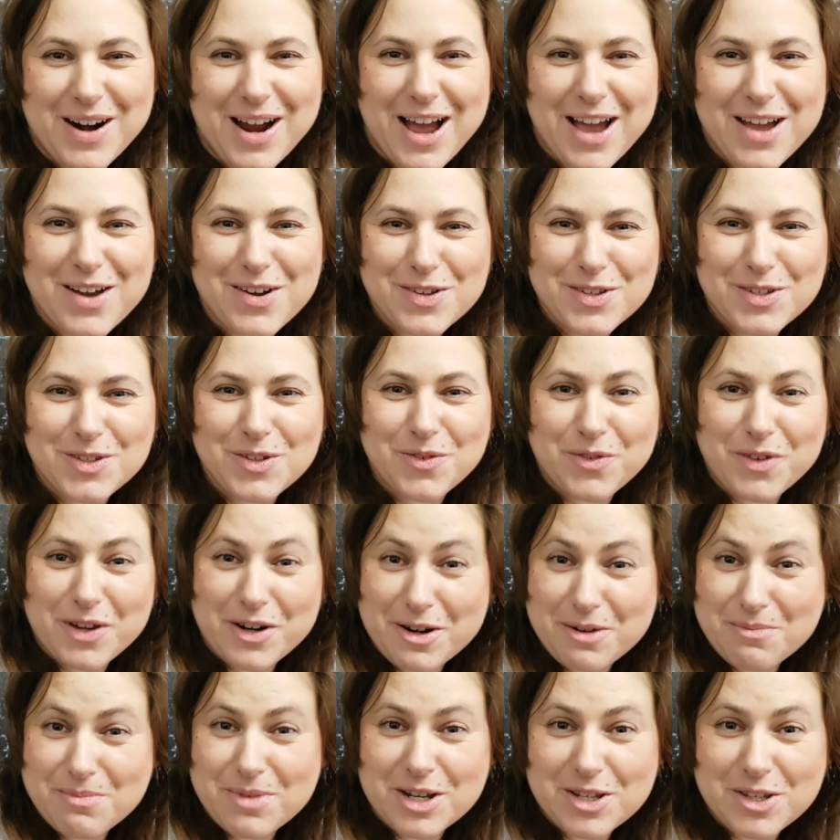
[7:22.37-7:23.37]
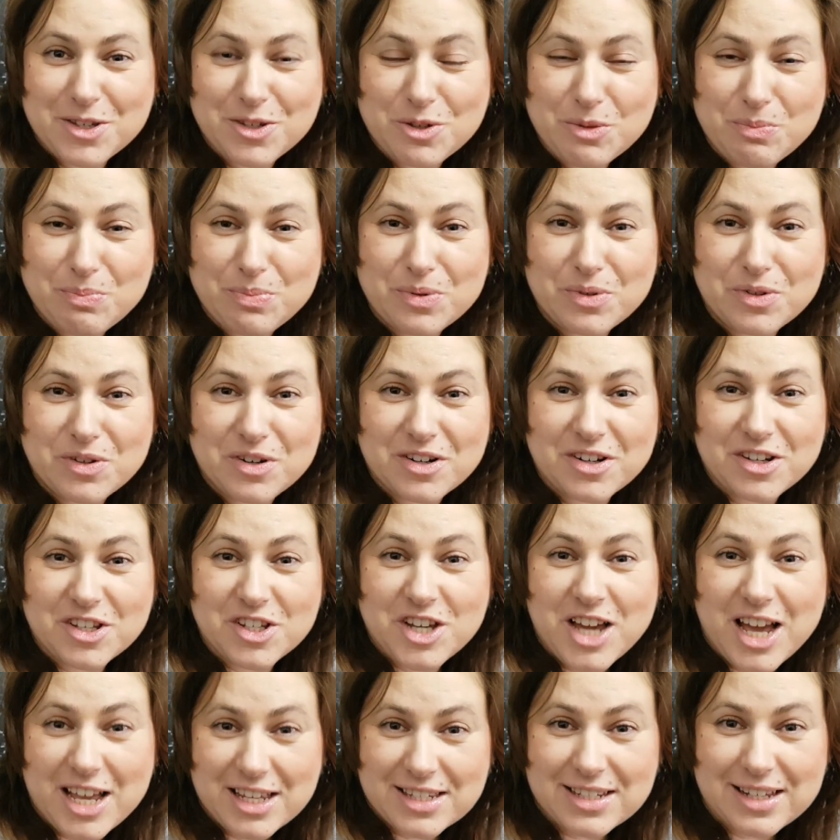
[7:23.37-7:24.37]
I also very much support the
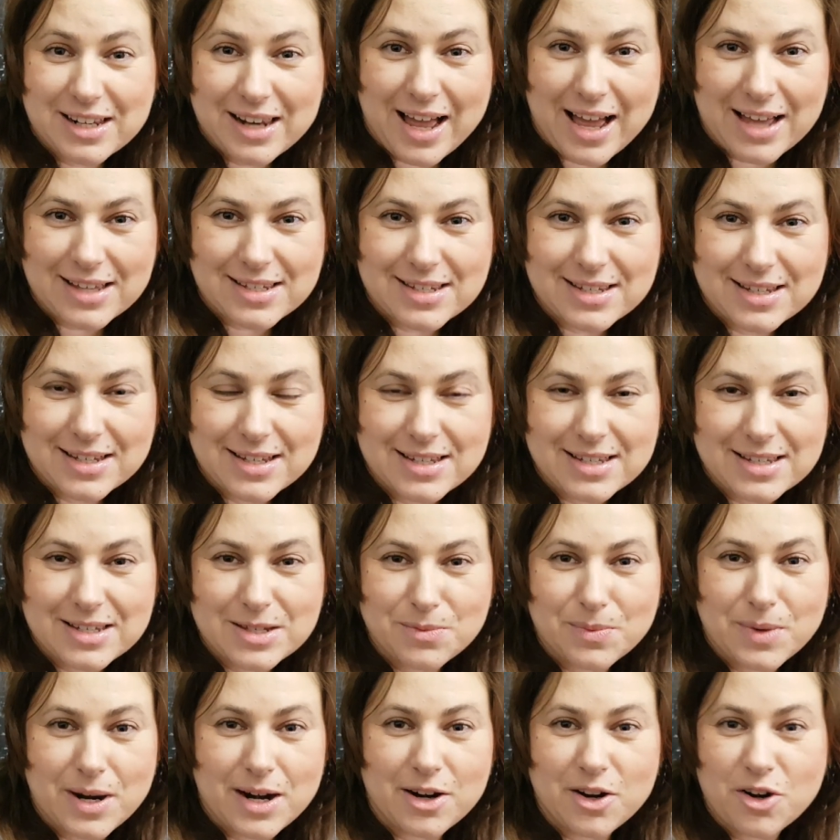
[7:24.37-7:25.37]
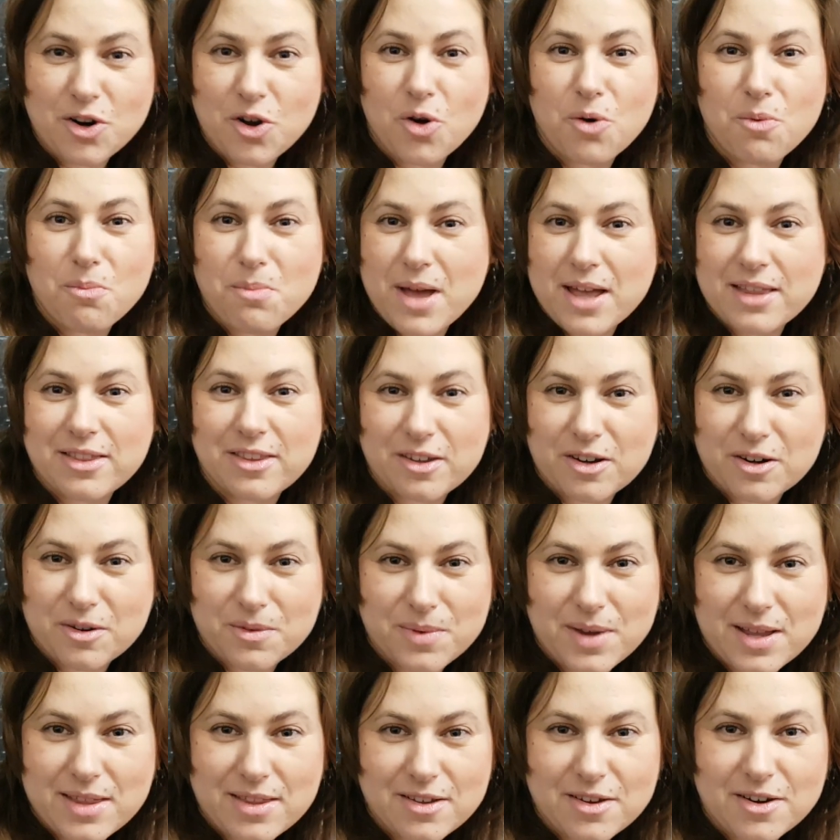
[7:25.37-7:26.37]
chess classes, where no matter
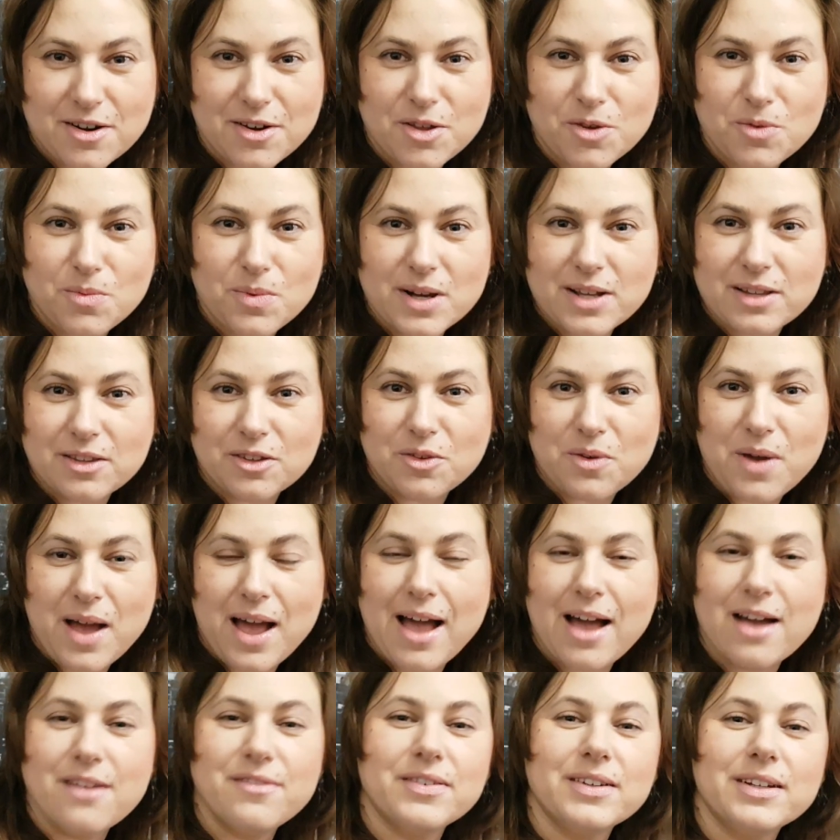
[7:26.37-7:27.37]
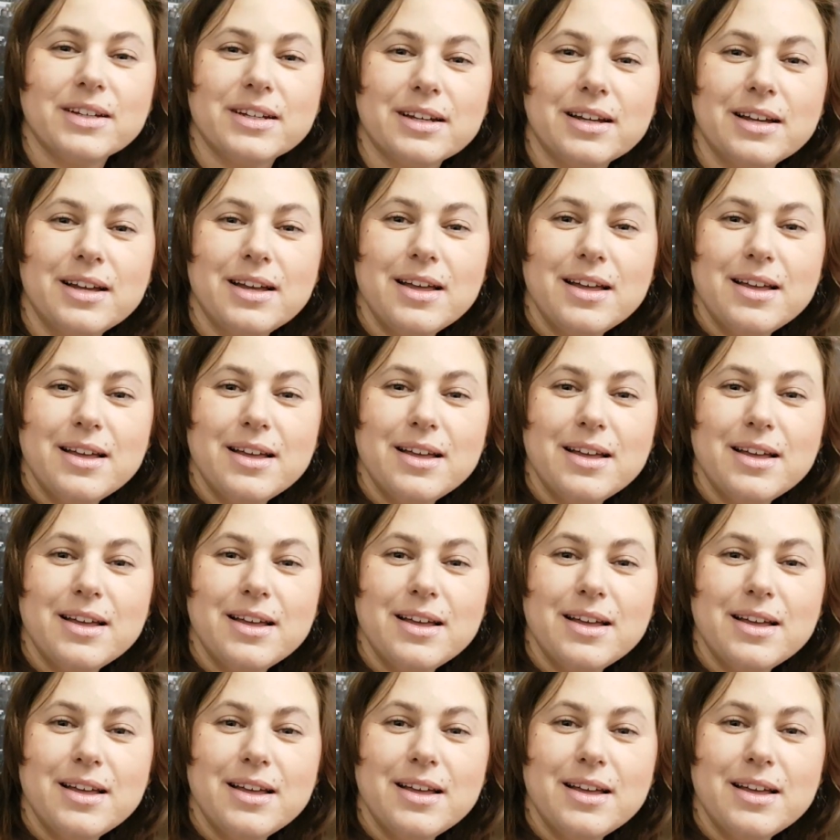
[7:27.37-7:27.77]
whether you want to have a